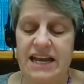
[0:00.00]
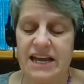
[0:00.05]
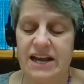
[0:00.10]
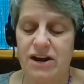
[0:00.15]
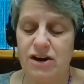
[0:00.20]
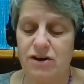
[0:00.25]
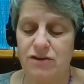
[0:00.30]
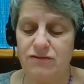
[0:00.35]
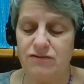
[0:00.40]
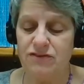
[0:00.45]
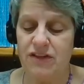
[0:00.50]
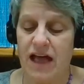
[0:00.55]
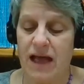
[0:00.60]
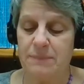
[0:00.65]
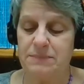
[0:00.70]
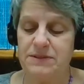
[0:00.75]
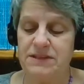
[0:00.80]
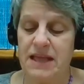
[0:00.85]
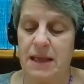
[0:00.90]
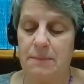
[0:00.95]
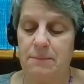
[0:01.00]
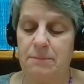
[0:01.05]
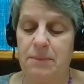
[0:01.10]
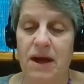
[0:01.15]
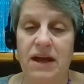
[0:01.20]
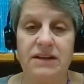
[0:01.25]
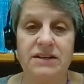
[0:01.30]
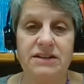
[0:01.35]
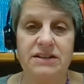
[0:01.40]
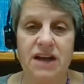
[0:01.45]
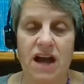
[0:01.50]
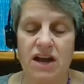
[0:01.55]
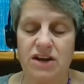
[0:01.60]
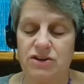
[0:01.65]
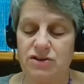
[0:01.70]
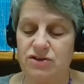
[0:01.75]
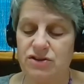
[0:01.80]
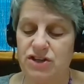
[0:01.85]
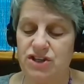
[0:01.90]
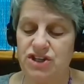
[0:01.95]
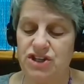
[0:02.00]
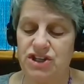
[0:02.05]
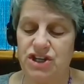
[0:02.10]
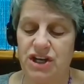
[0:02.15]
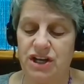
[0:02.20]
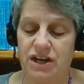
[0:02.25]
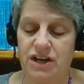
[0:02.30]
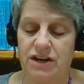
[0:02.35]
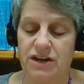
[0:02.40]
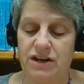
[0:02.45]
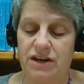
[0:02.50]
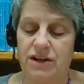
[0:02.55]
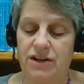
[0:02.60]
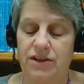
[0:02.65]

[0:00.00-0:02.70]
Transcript: ear flaps that buttoned under the chin.